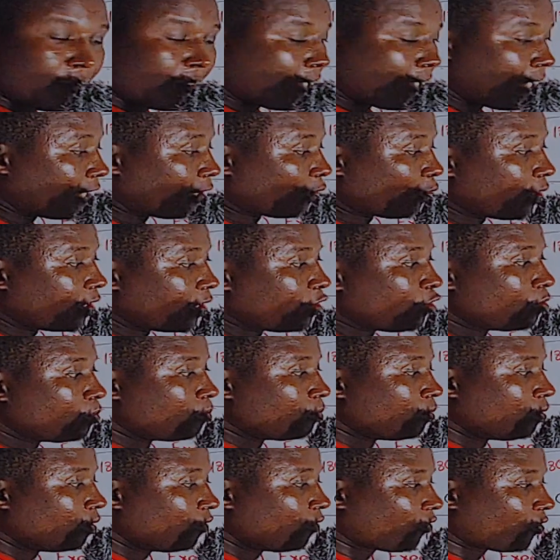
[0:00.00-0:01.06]
and when you
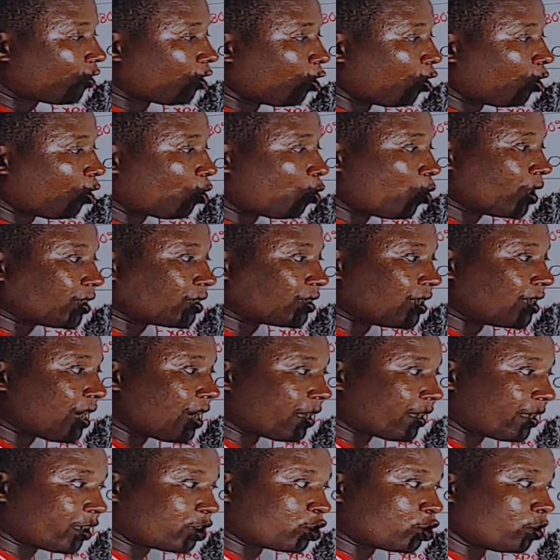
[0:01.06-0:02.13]
move clockwise
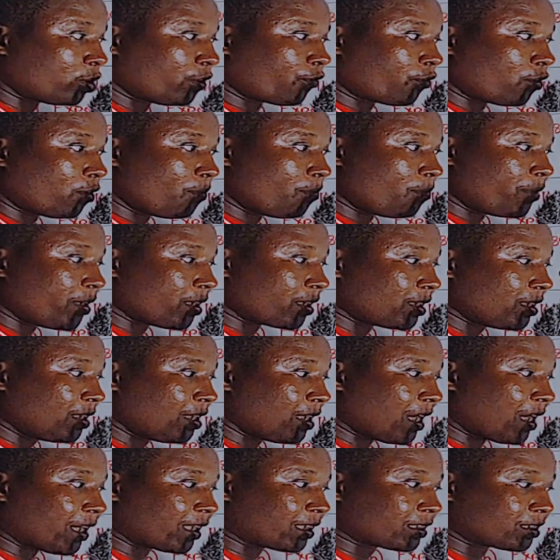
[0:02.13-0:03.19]
direction from the real
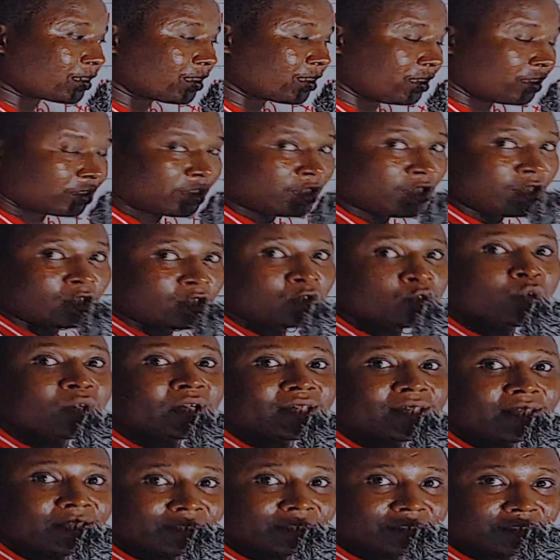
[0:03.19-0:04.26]
axis, you are
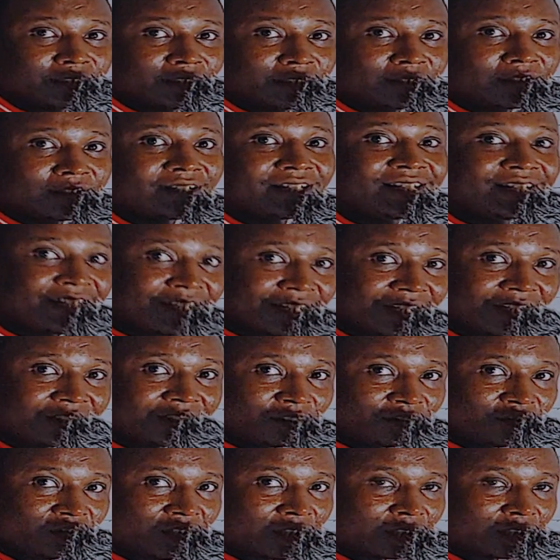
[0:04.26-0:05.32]
getting
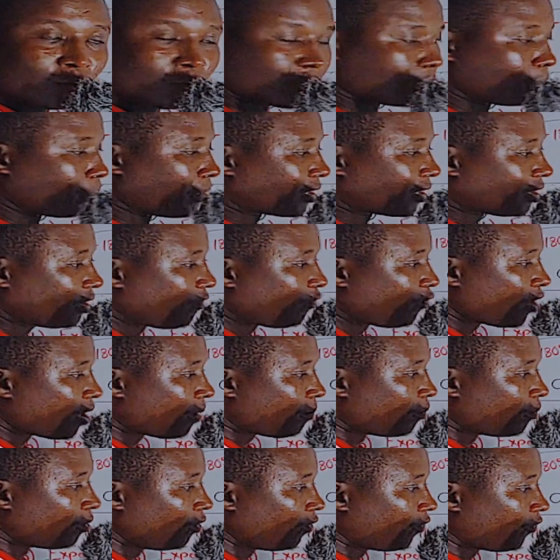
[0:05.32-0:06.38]
negative angles. But if you are
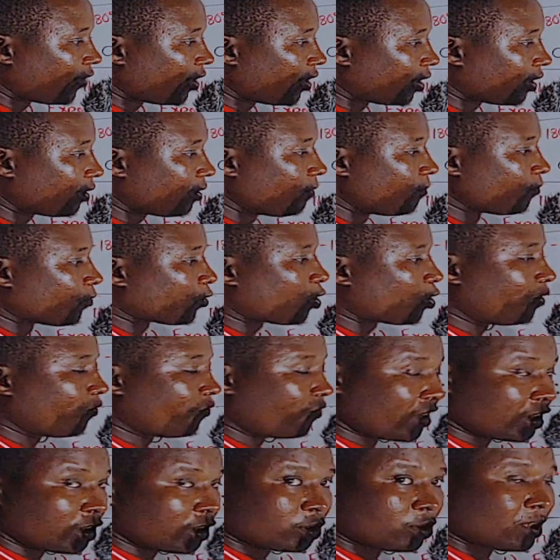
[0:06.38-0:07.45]
moving
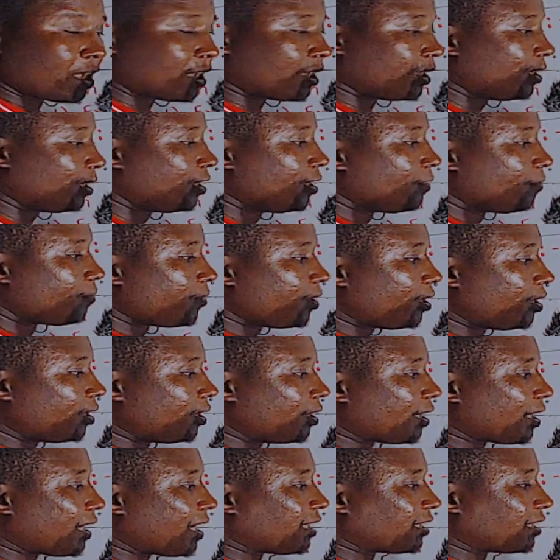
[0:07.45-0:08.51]
conventionally in
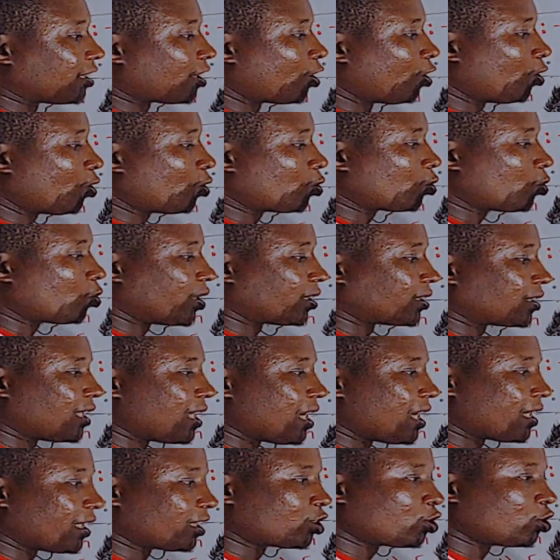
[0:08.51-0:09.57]
the anti-clockwise
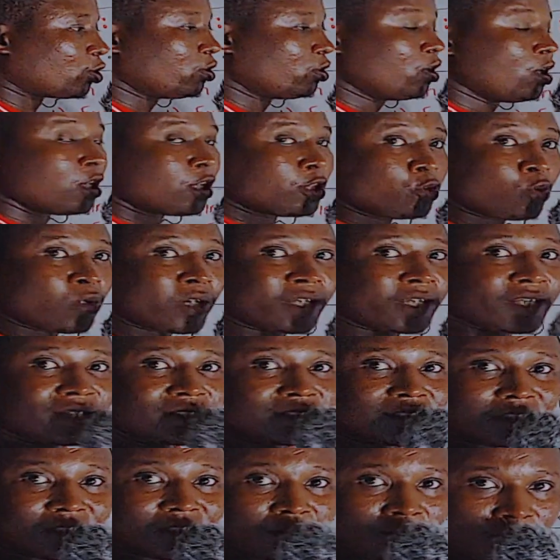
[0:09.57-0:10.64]
direction, you are
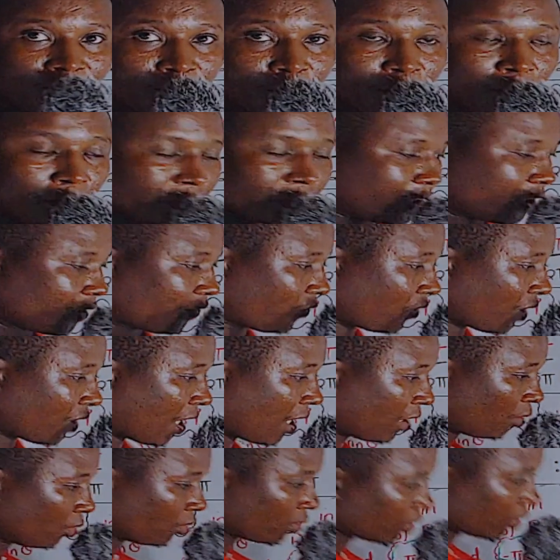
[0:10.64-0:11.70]
getting positive
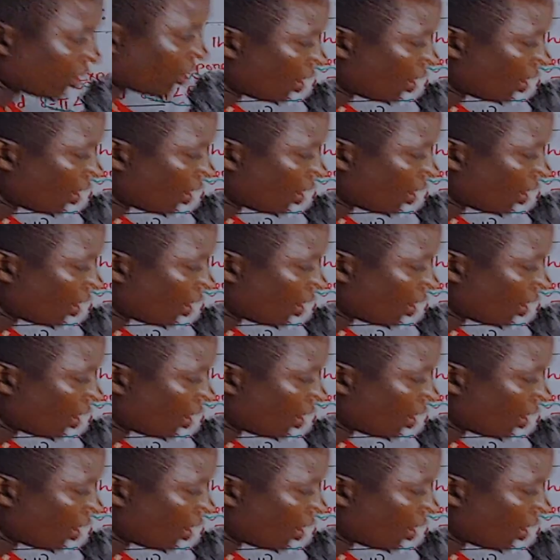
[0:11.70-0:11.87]
angles.